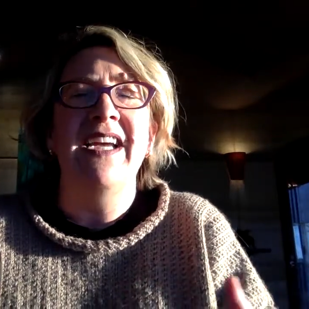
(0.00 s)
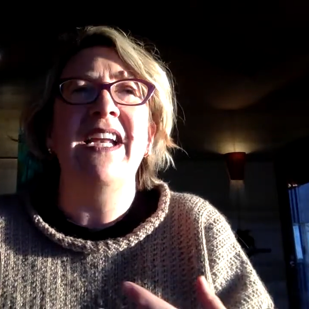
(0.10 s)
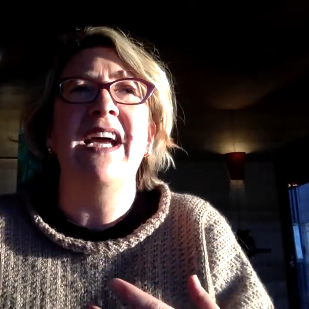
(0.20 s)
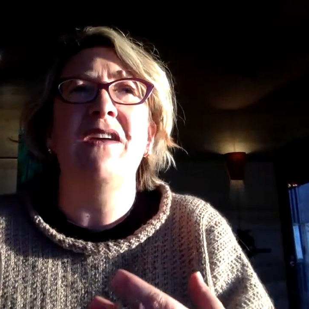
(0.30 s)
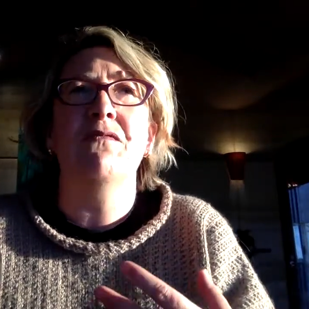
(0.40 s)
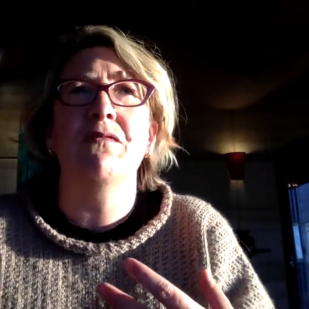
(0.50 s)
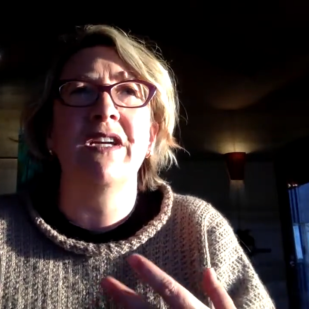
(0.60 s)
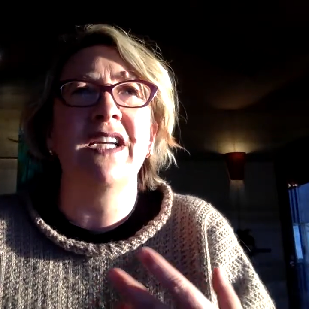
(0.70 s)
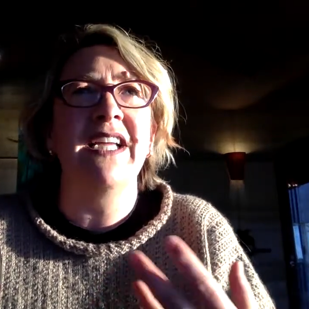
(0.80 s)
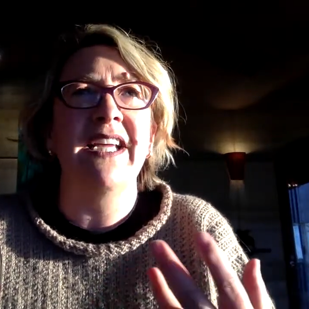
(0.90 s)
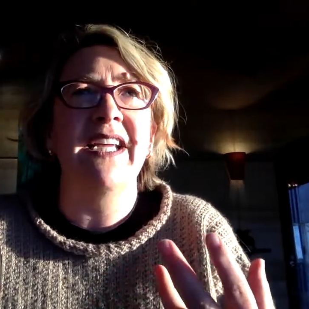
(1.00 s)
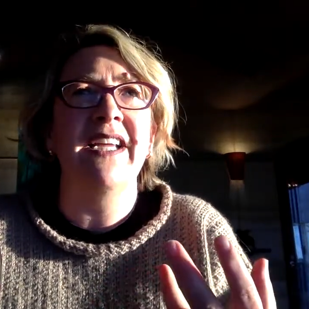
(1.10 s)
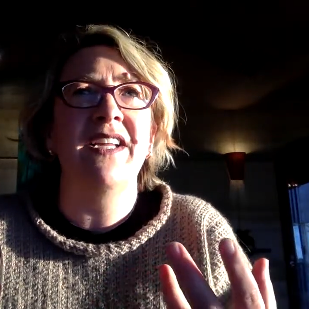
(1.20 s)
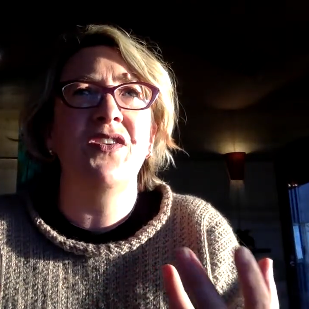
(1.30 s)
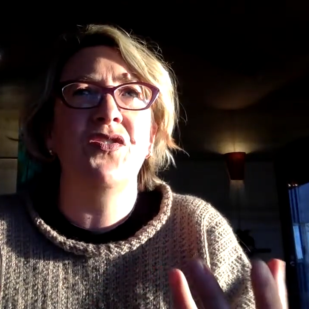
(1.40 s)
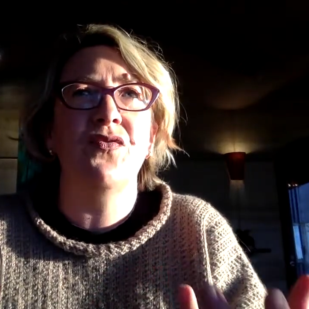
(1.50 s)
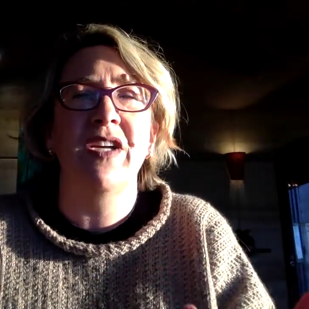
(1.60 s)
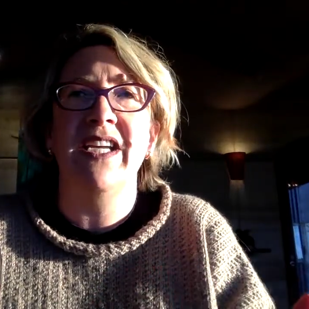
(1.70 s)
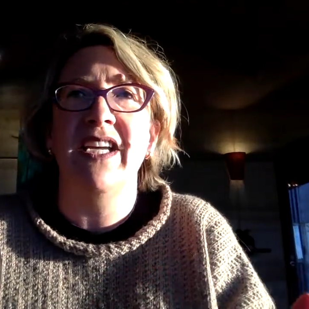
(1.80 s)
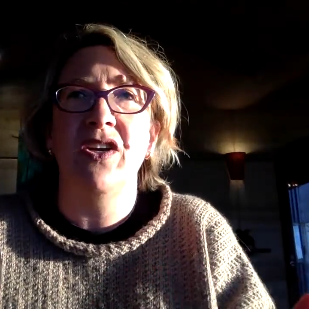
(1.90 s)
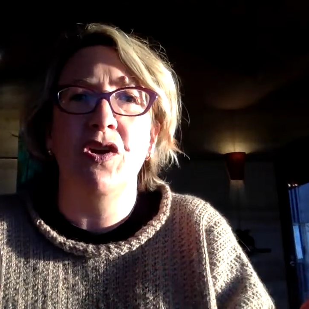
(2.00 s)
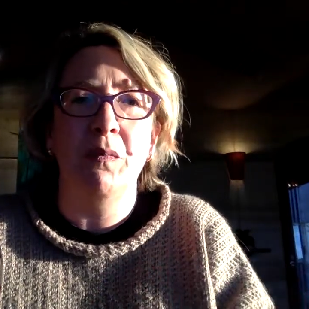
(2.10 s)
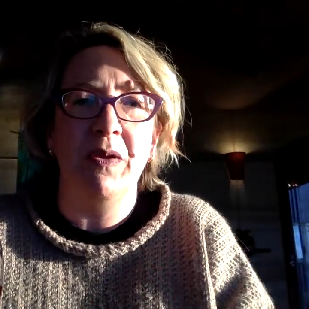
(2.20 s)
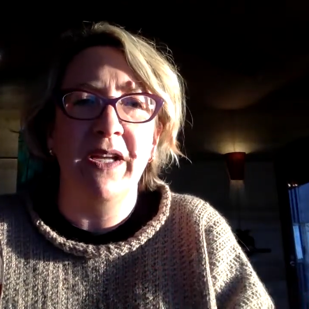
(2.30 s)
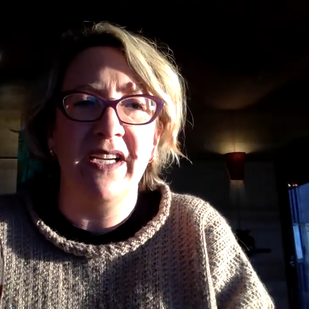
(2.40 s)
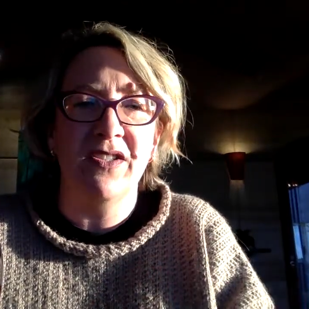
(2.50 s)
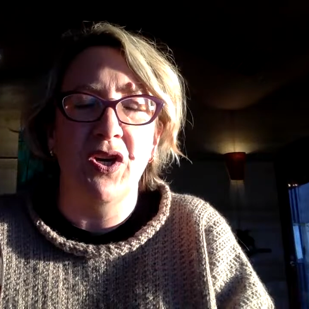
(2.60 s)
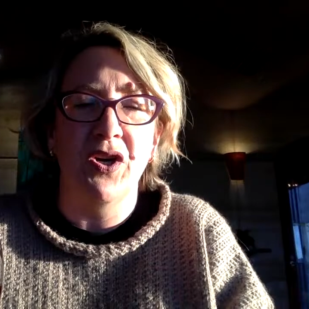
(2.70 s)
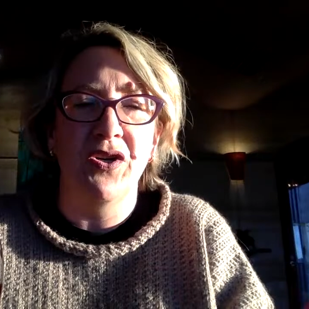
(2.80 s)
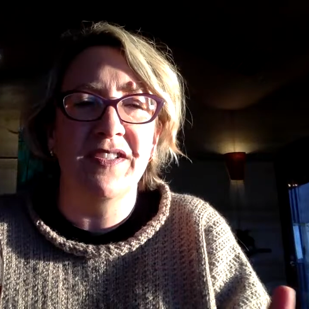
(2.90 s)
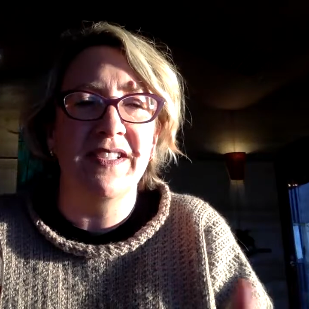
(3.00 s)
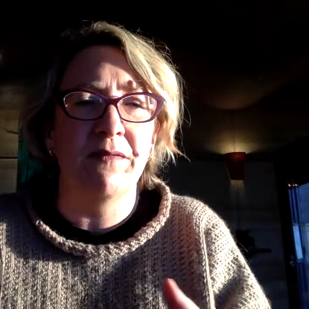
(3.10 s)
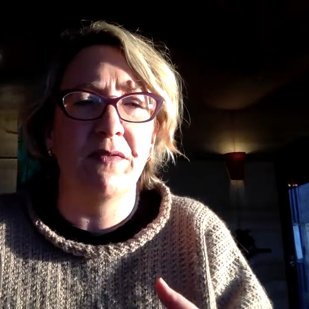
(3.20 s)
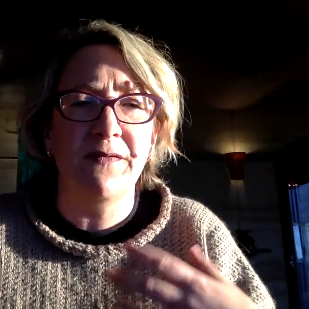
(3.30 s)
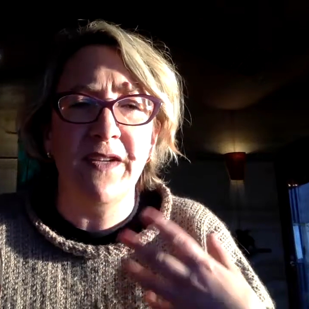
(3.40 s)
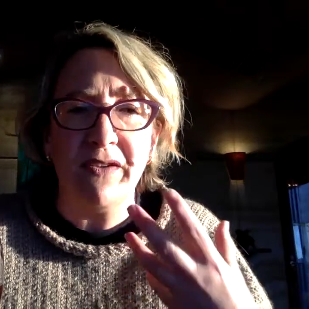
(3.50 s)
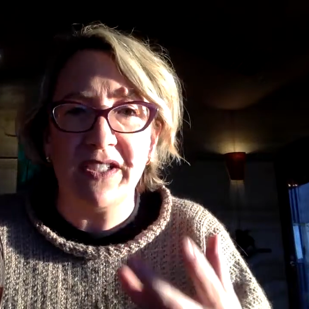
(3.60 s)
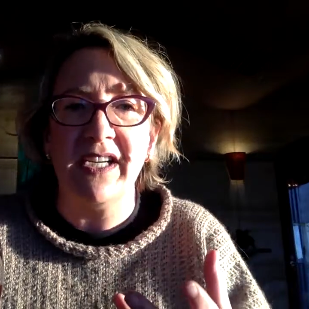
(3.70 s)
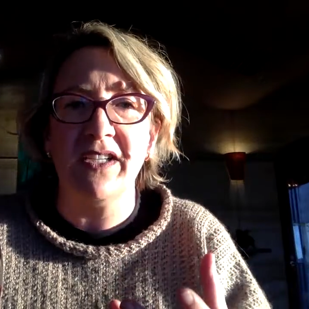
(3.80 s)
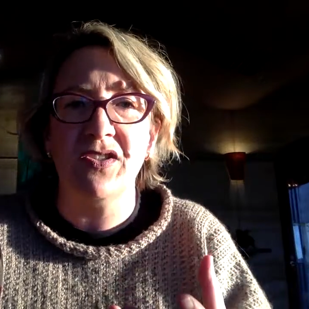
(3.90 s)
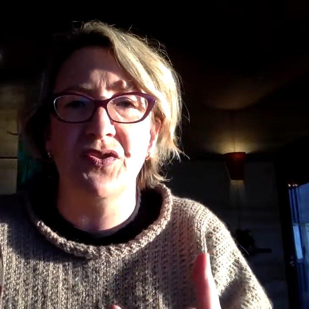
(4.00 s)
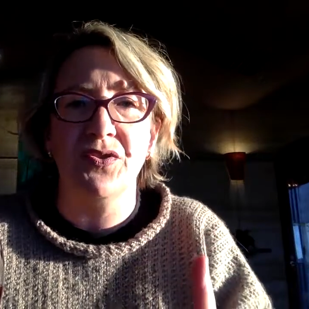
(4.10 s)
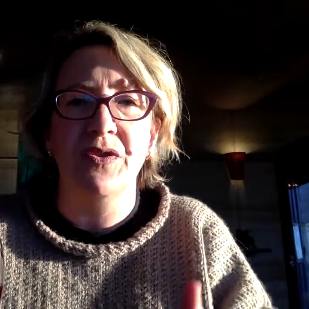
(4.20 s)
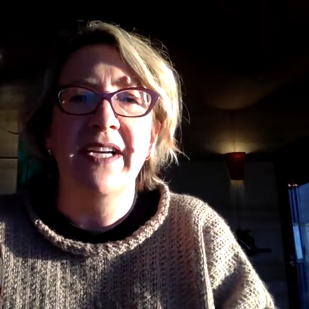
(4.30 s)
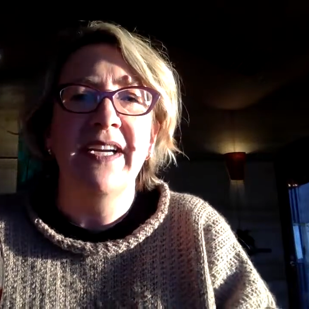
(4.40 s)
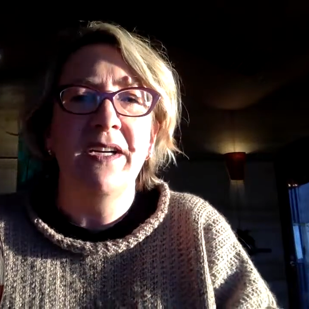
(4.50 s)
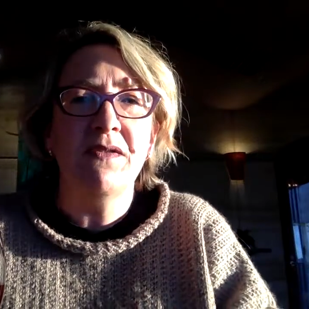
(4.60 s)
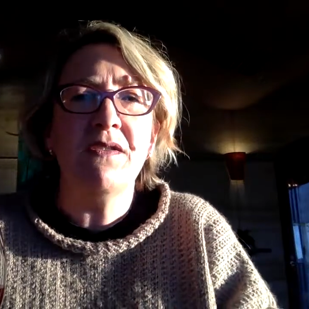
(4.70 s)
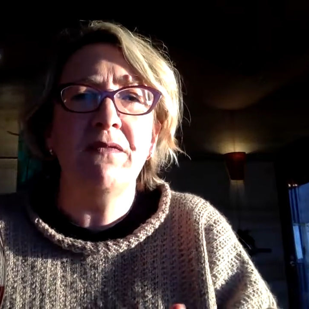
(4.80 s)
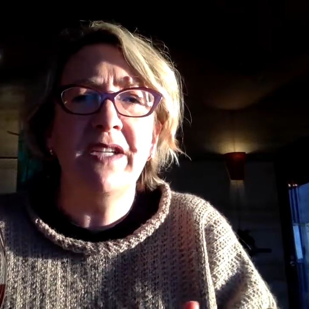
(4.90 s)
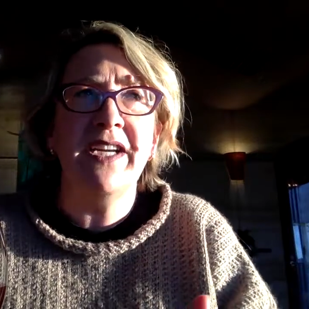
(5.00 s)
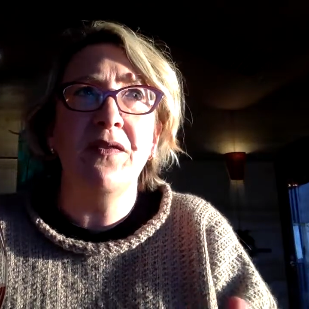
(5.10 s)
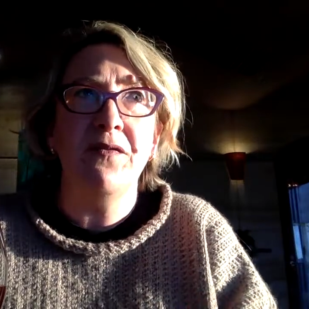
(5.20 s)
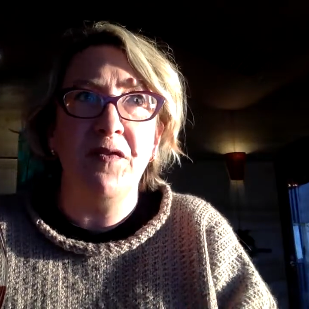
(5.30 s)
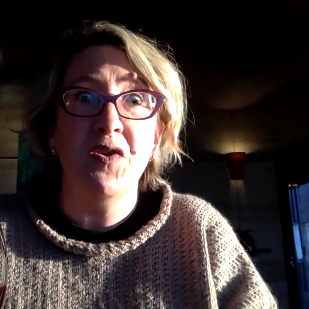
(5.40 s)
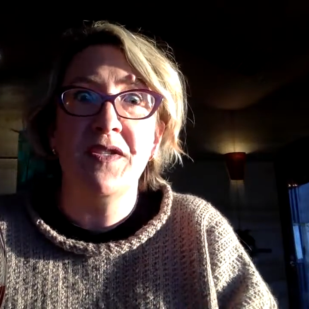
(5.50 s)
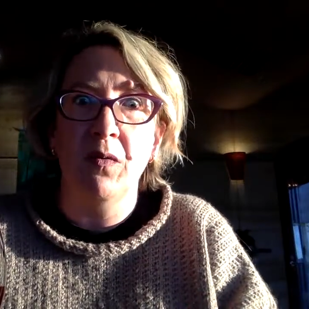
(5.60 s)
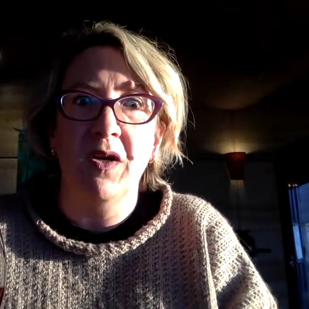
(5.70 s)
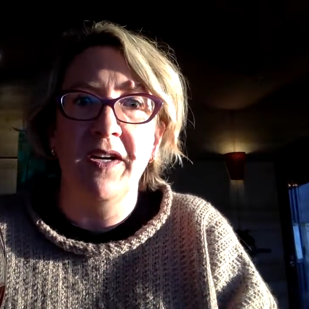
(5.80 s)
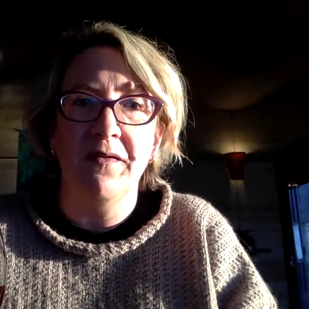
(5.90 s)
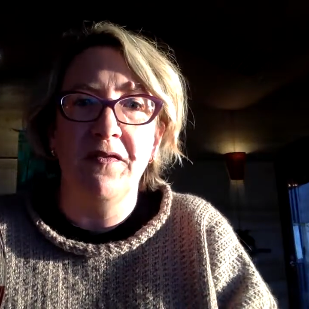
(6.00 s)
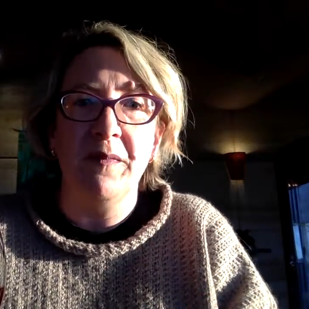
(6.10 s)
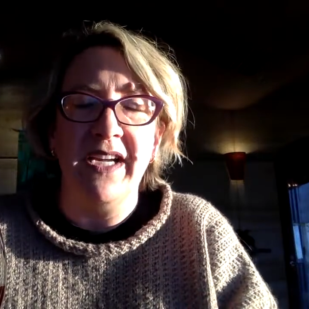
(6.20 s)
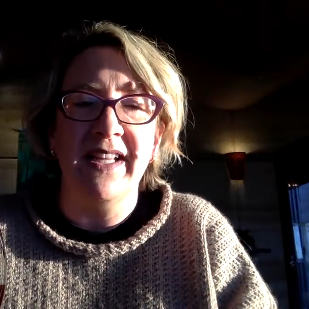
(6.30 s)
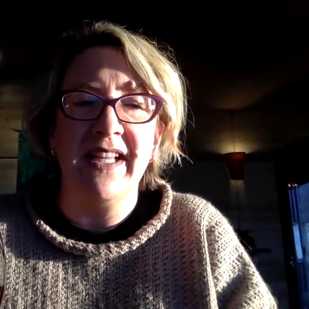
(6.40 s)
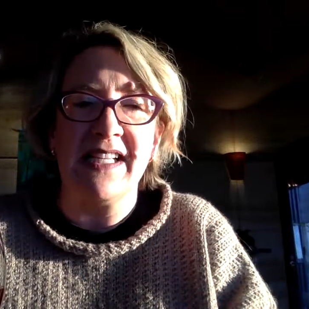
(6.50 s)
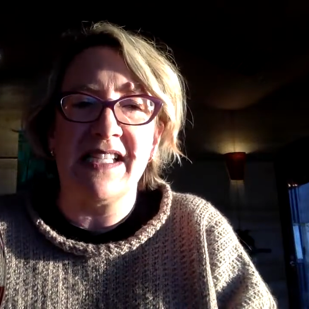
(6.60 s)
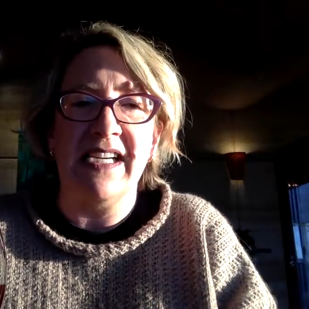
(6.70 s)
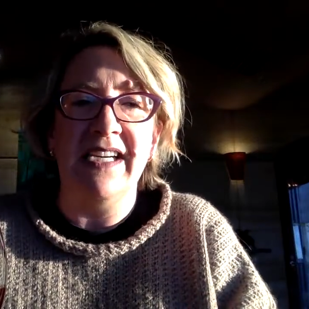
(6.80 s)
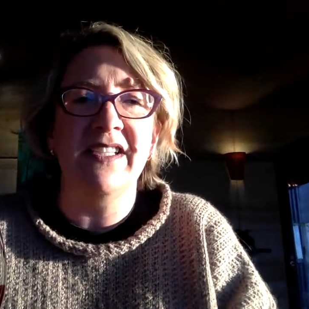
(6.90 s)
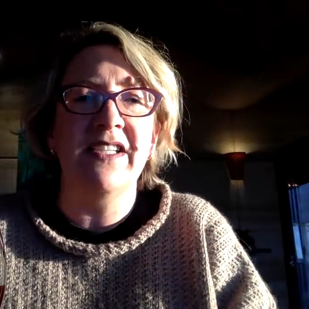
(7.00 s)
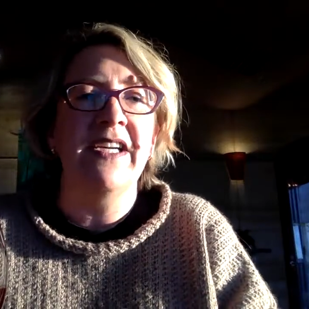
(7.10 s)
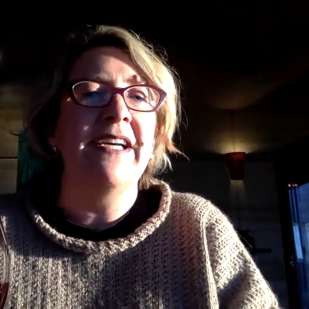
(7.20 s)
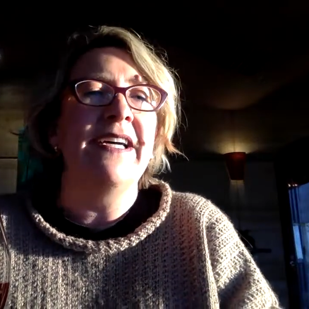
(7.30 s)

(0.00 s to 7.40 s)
It had really intriguing, complex nose. It was very textural. It was a really confusing wine for me at that stage.